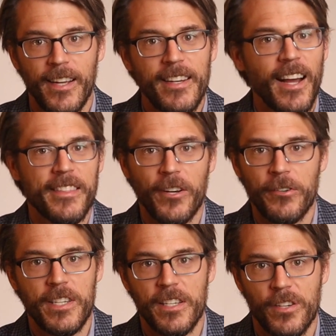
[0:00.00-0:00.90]
not their
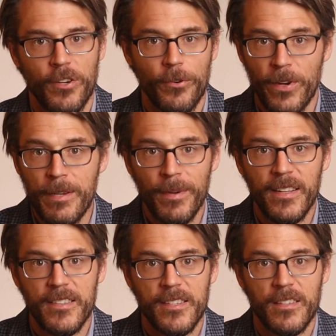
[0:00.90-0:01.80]

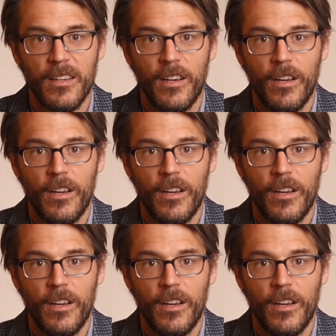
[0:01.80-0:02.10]
disagreements.